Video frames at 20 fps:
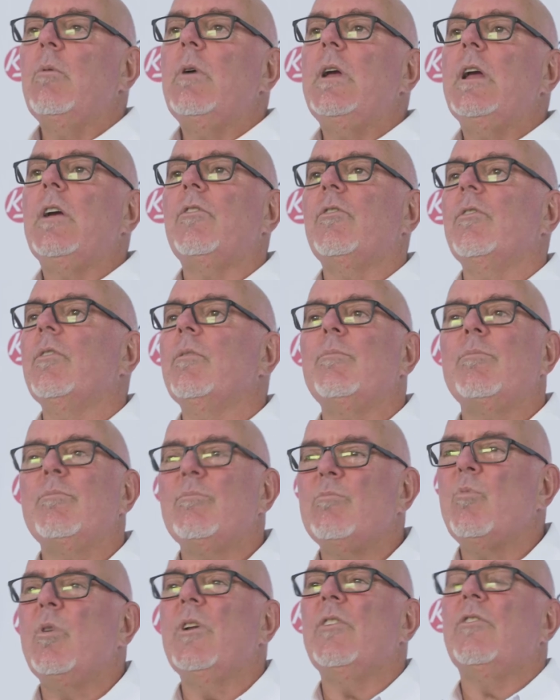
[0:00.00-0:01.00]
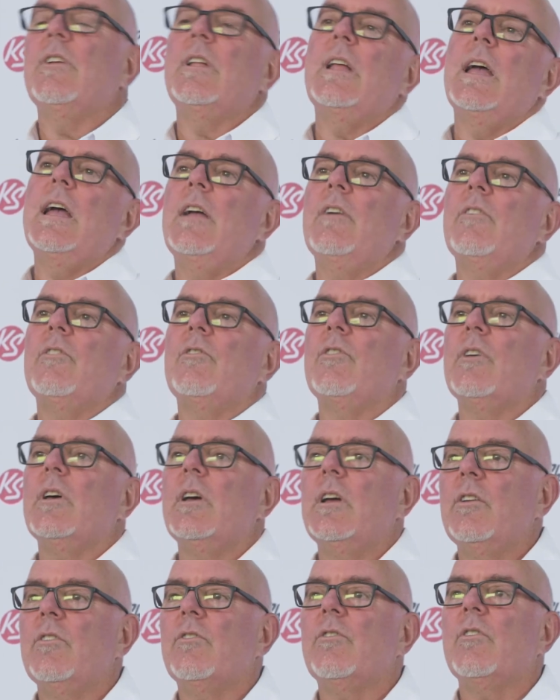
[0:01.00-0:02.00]
weeks, once a day
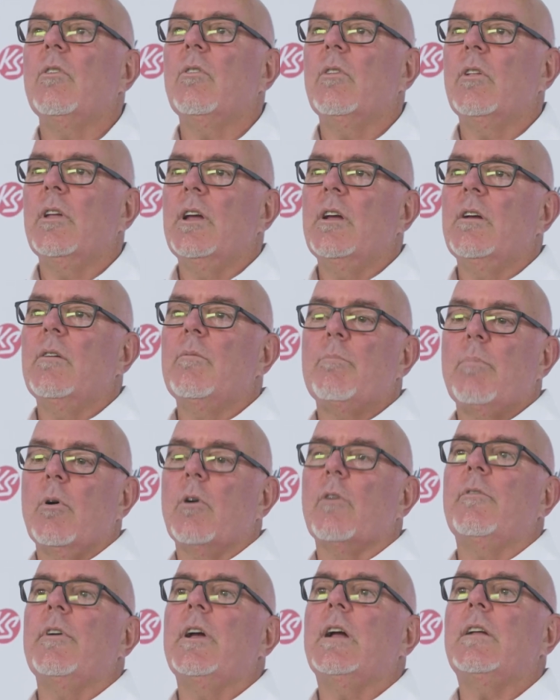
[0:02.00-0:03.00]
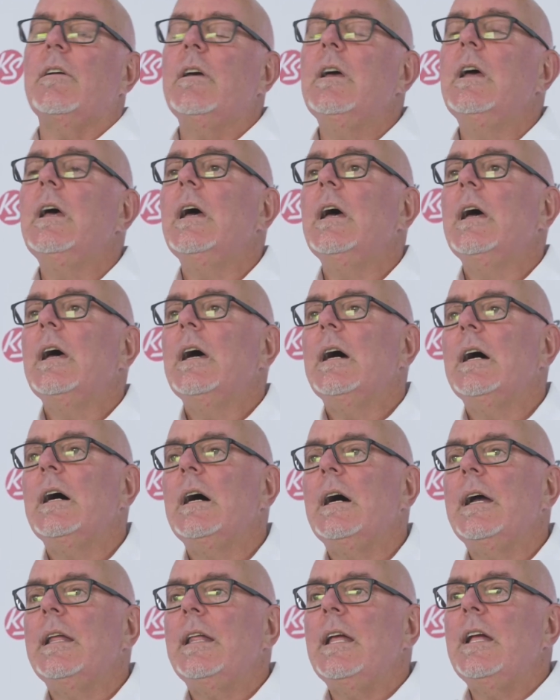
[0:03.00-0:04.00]
is totally perfect.
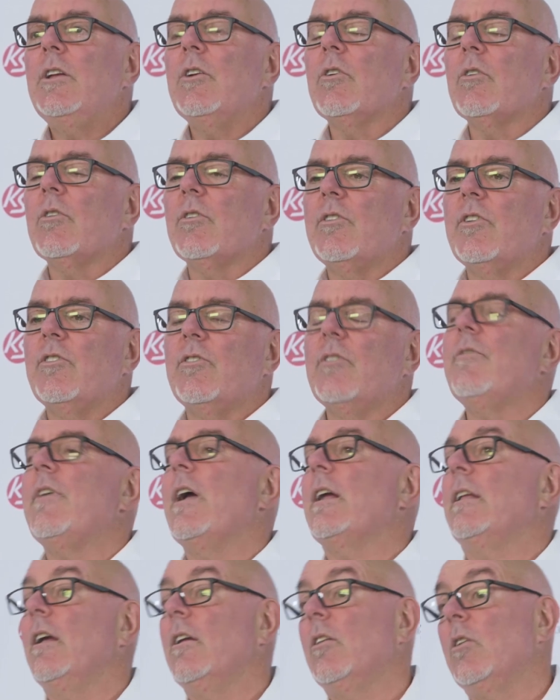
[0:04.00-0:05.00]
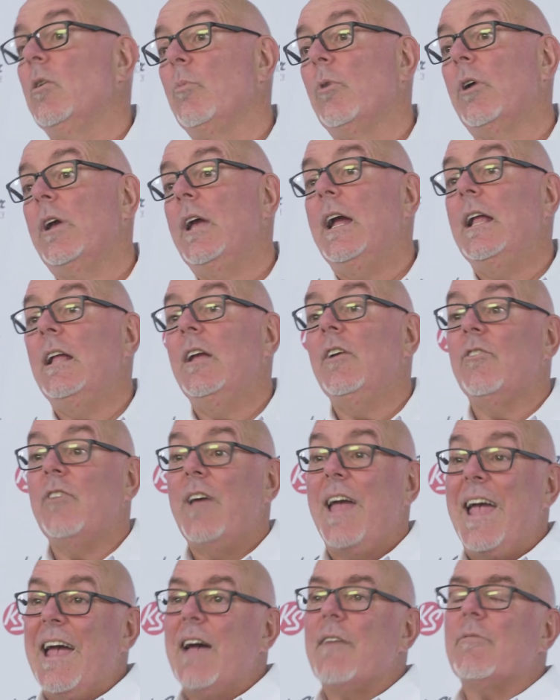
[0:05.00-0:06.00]
And then your disinfecting and lubricating is
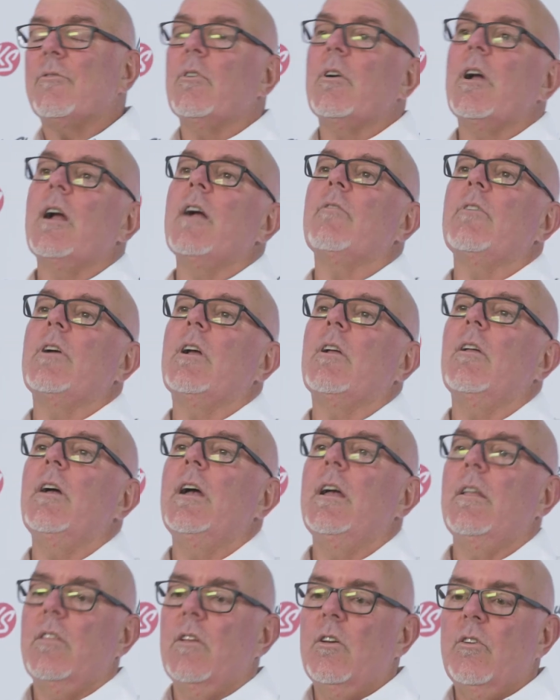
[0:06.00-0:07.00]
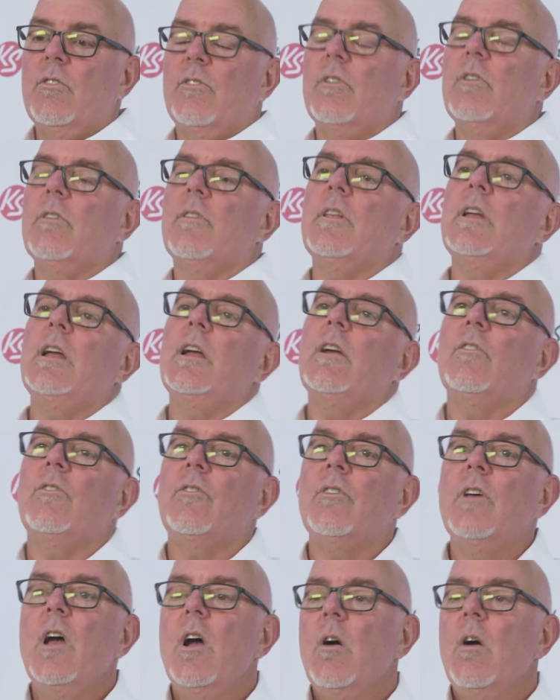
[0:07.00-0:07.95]
after every client. Those two things